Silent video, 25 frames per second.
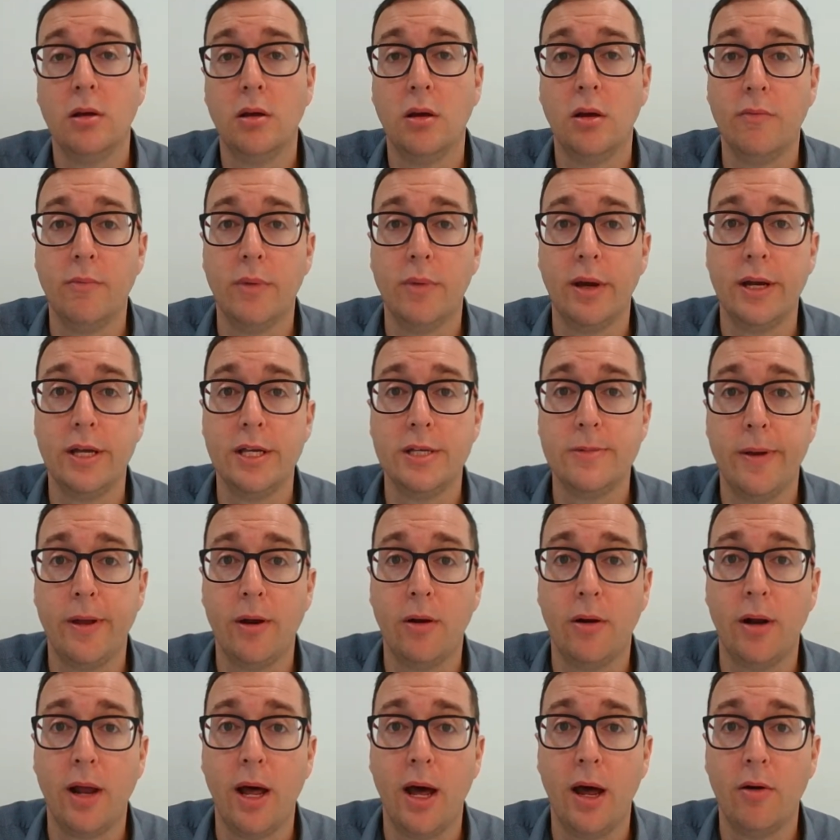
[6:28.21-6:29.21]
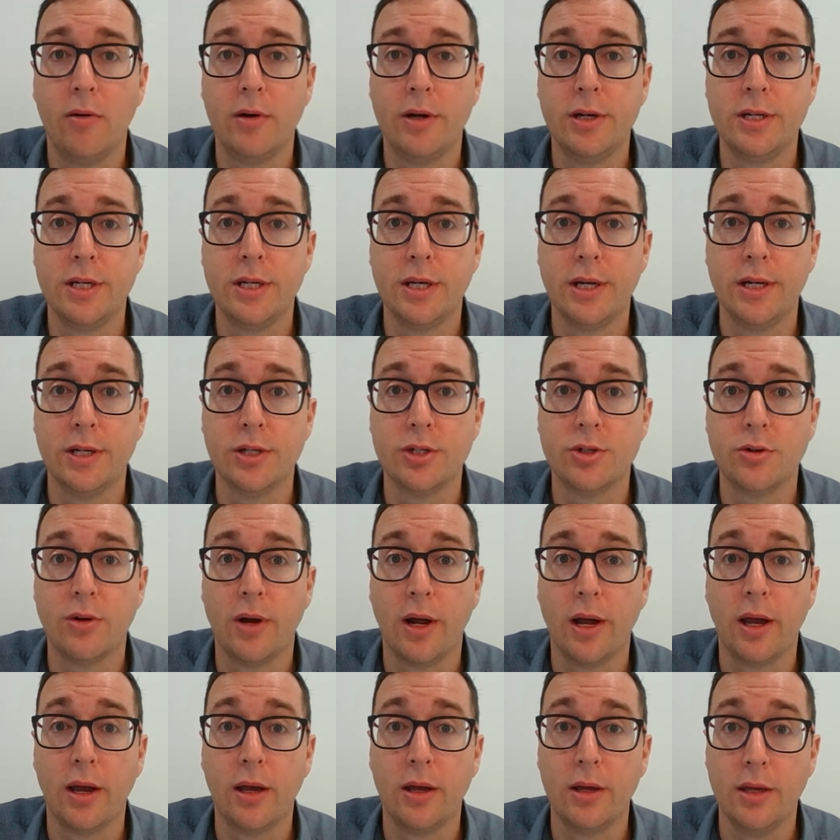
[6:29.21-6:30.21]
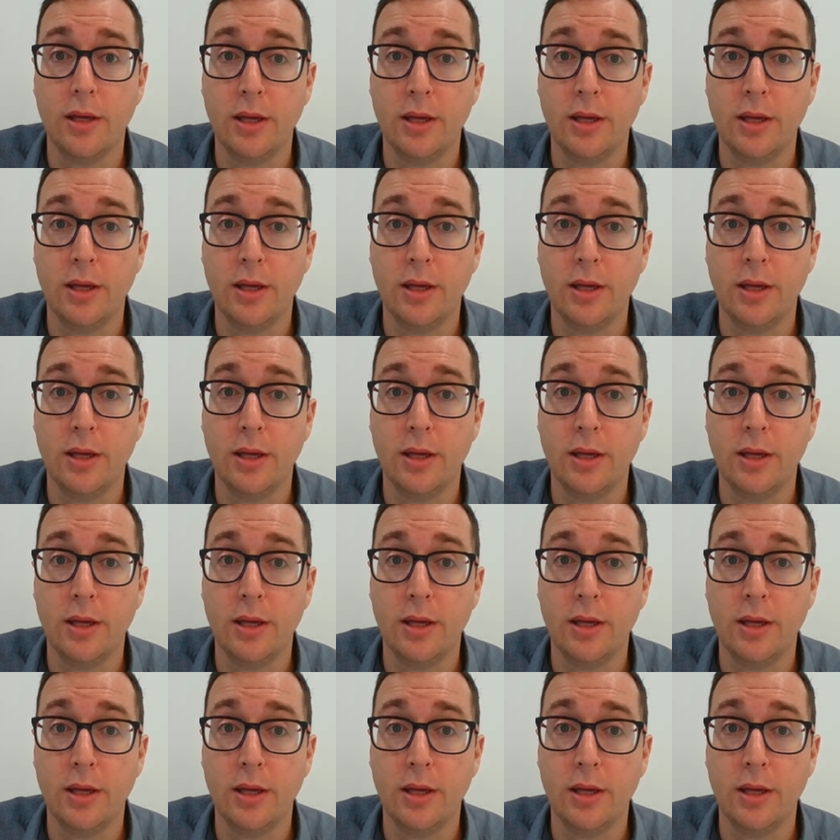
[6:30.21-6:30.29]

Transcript: money spent on R&D in Australia